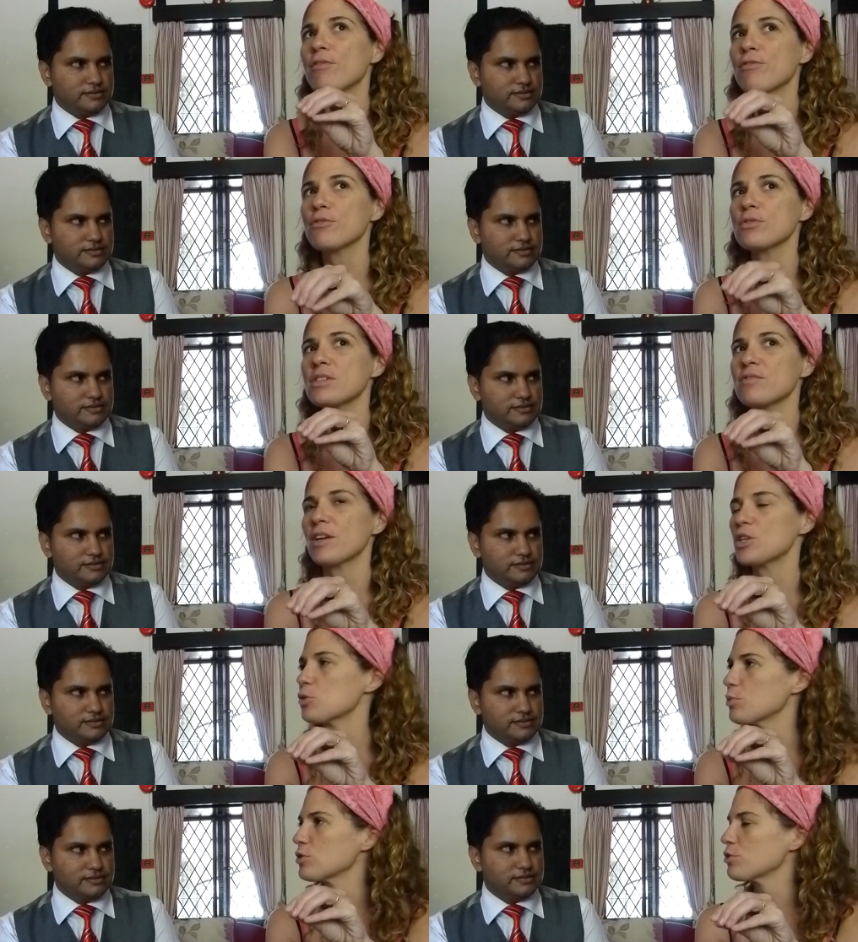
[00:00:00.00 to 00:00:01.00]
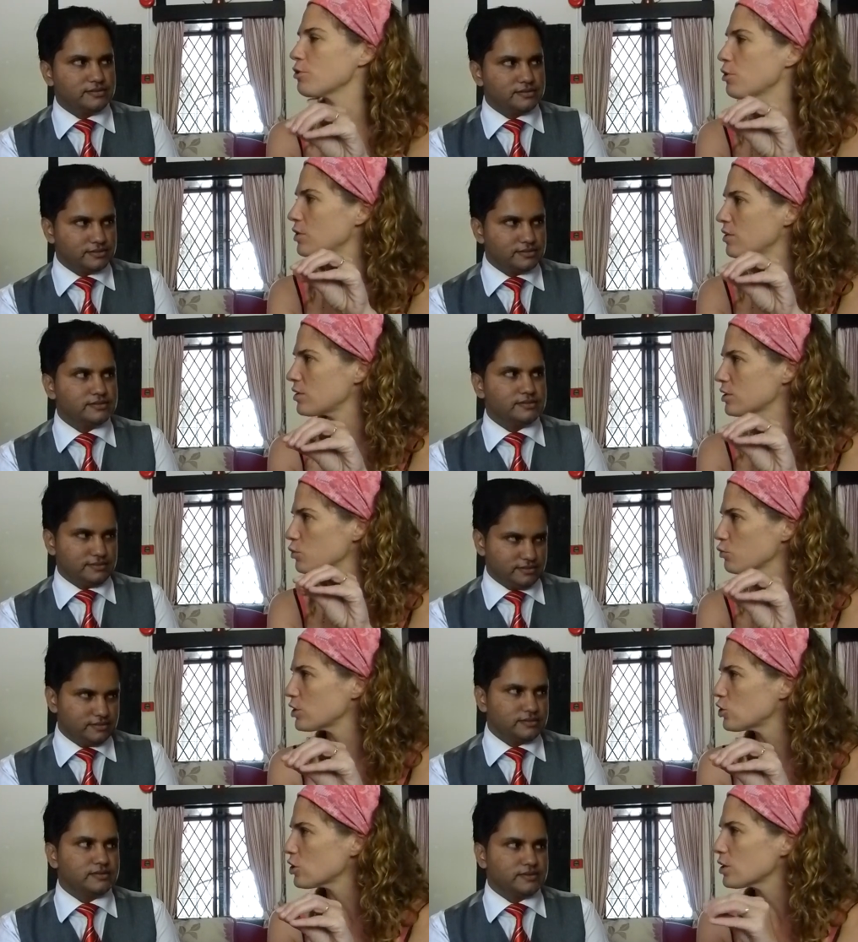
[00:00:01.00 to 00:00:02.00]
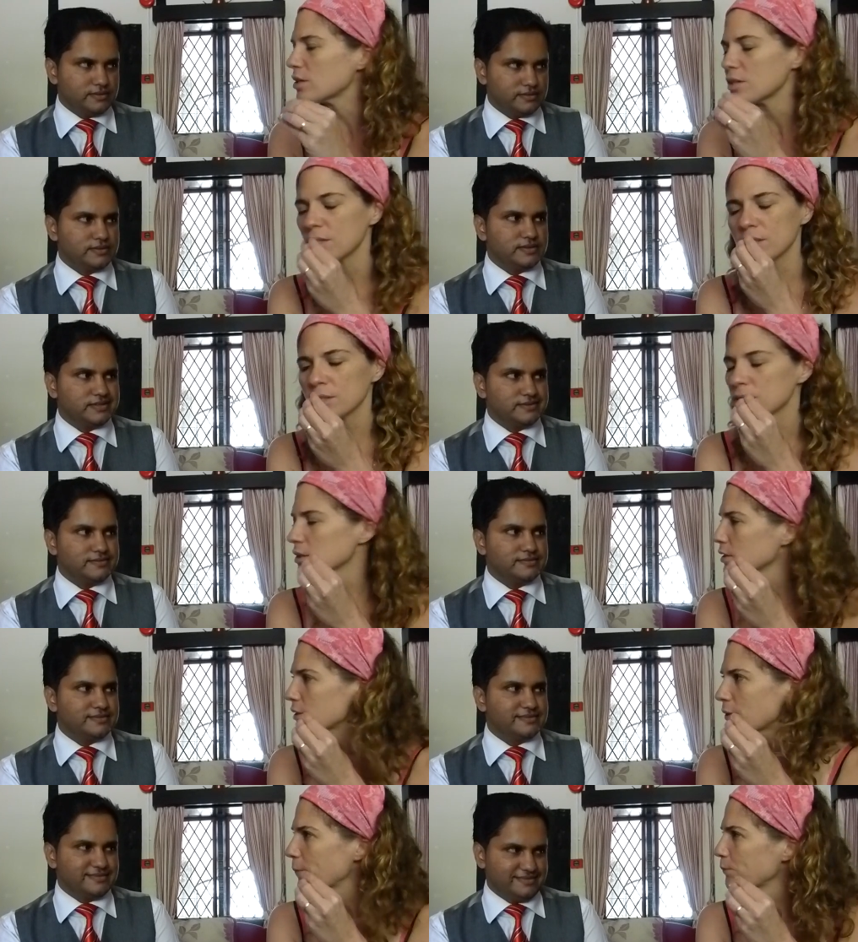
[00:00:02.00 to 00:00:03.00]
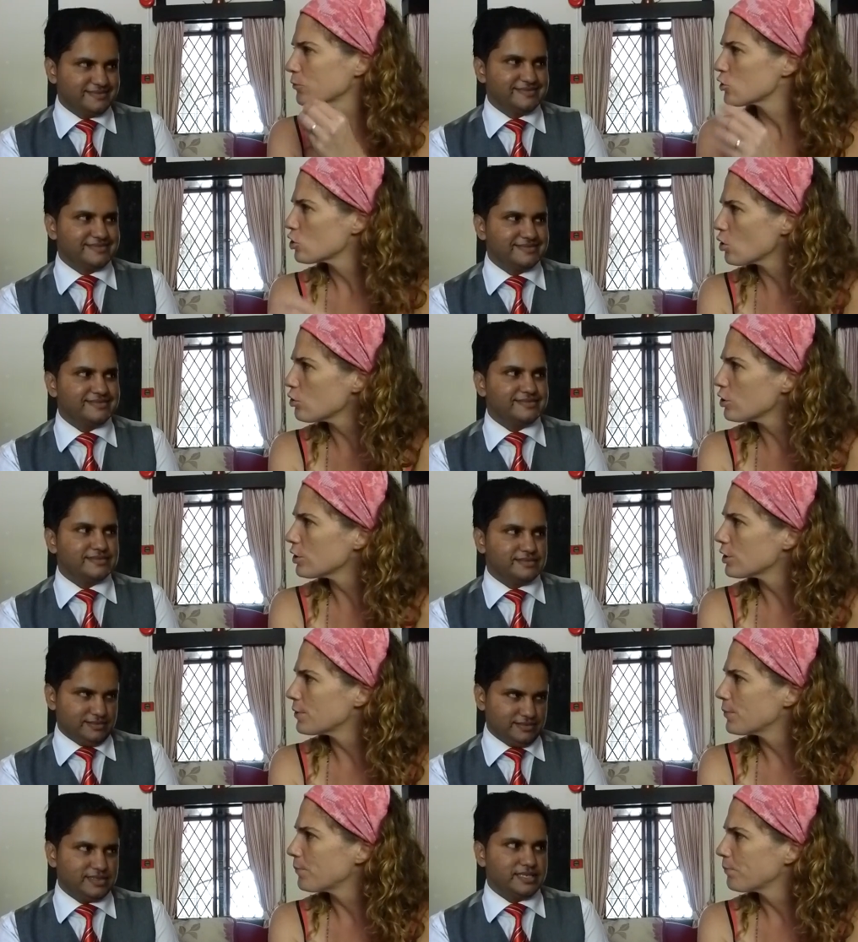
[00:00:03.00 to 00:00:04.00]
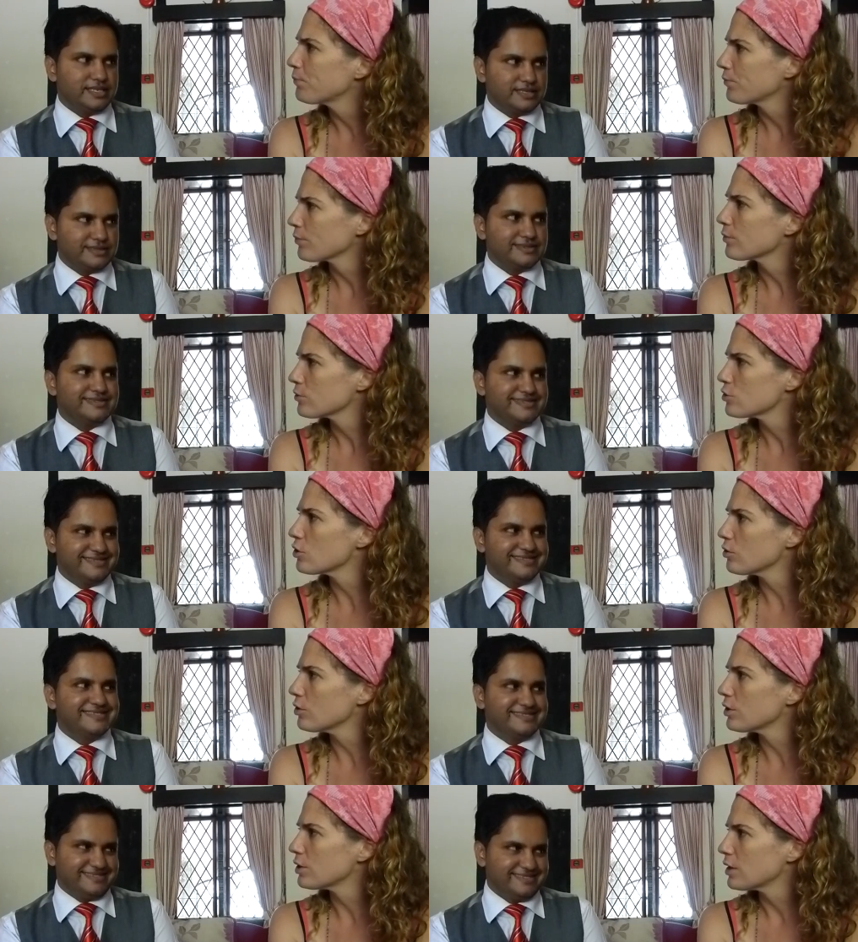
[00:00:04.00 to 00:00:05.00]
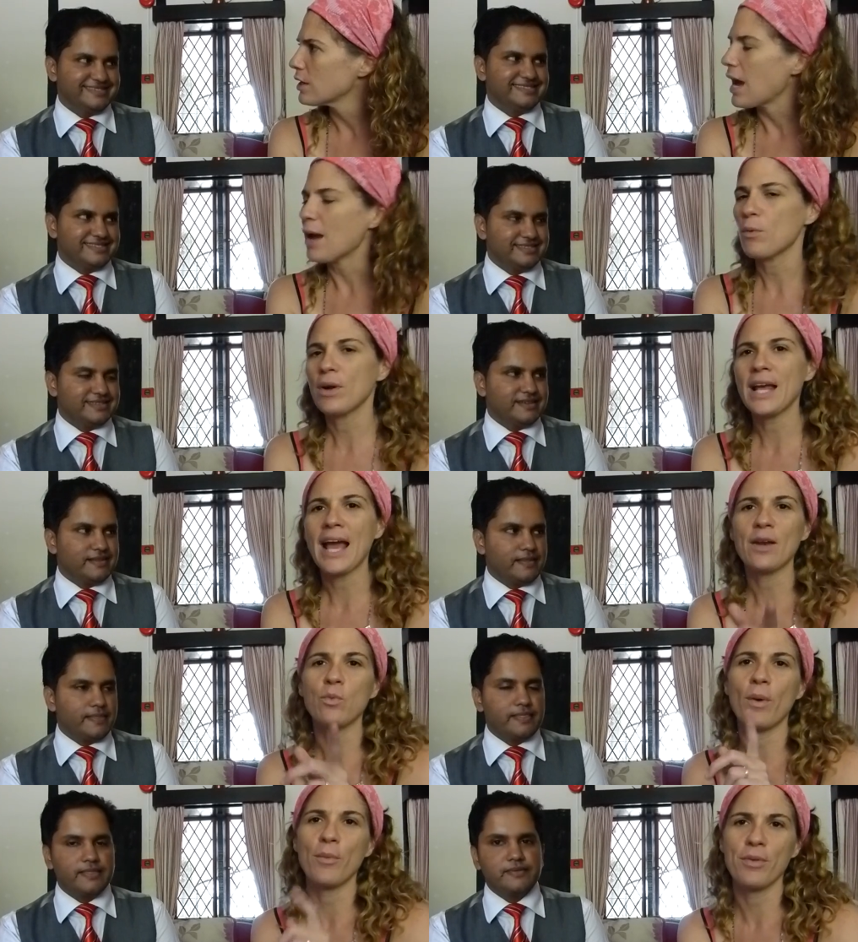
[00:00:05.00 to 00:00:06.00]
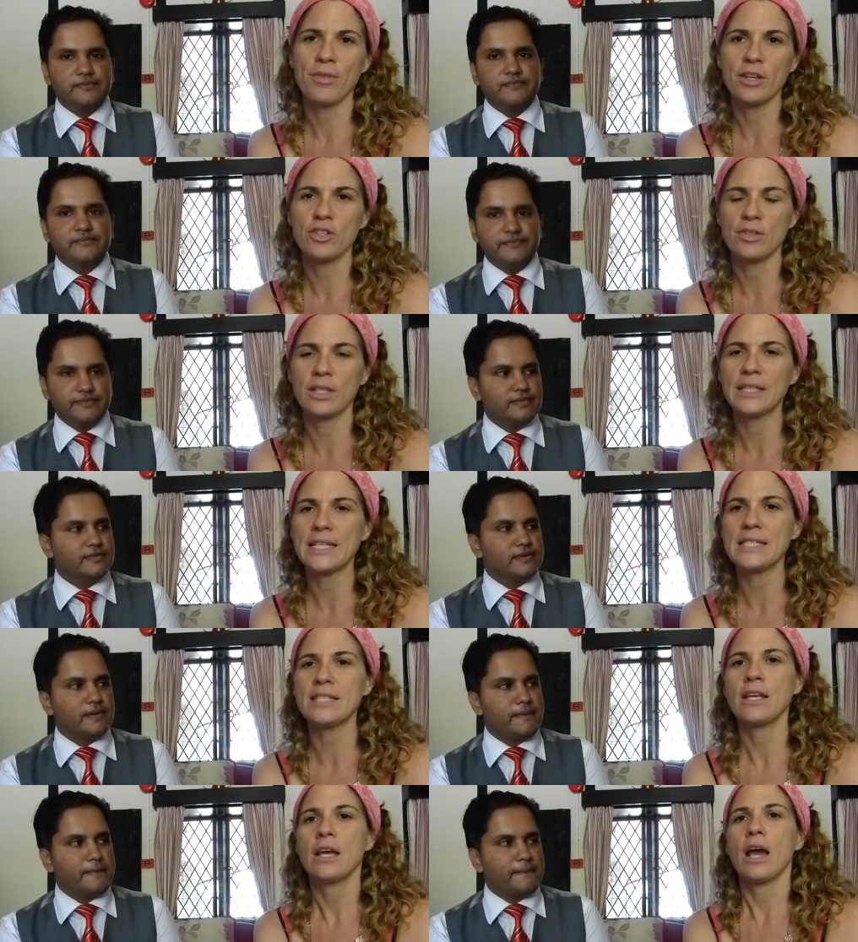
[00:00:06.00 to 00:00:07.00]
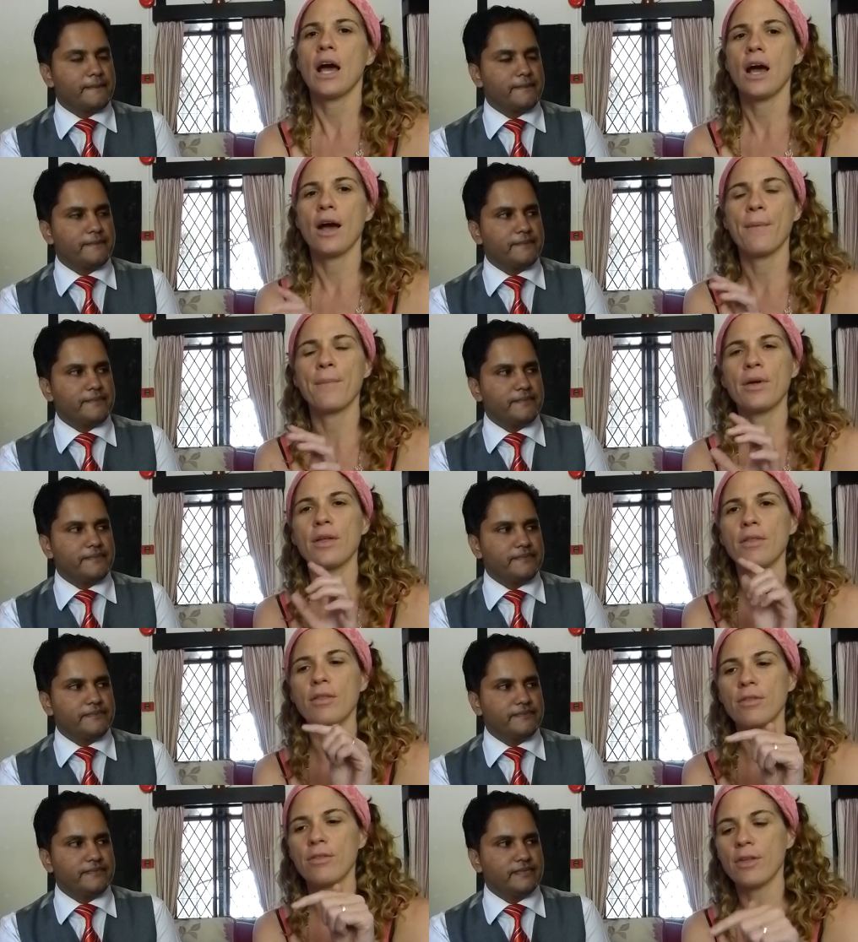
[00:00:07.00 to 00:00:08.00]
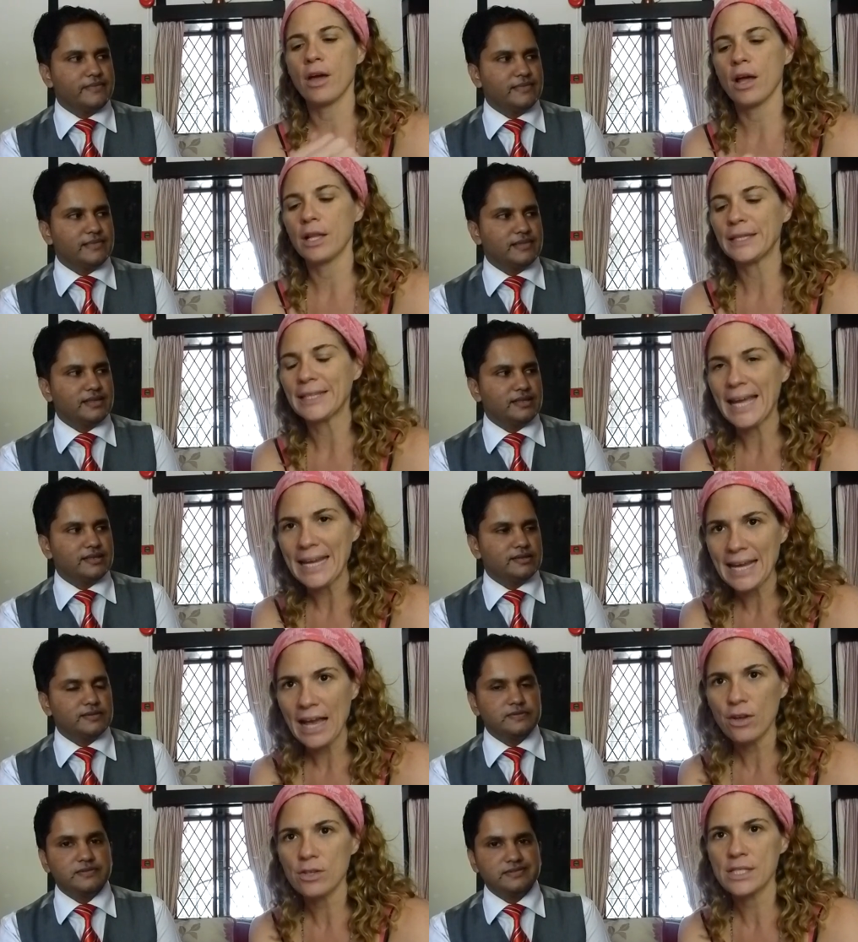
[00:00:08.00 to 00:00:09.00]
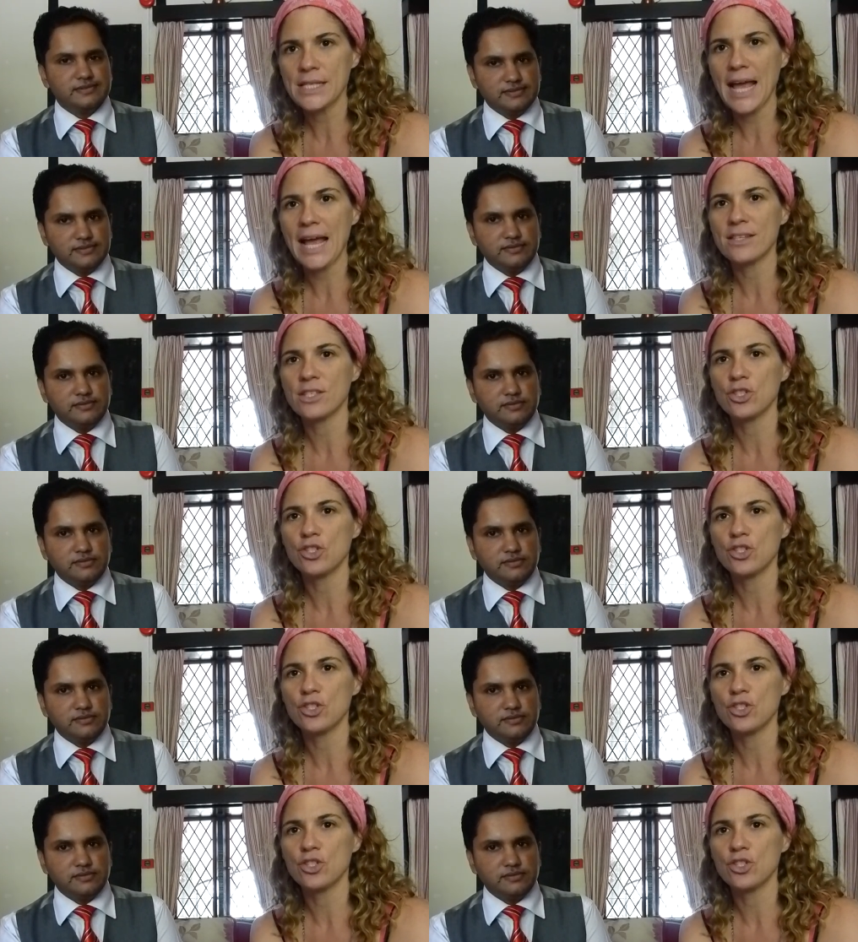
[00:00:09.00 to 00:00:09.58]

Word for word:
Speaker 1: the fruits and vegetables grown in this region so good. Yes. So good. I want to add one more thing to the list. Um, the lake house has a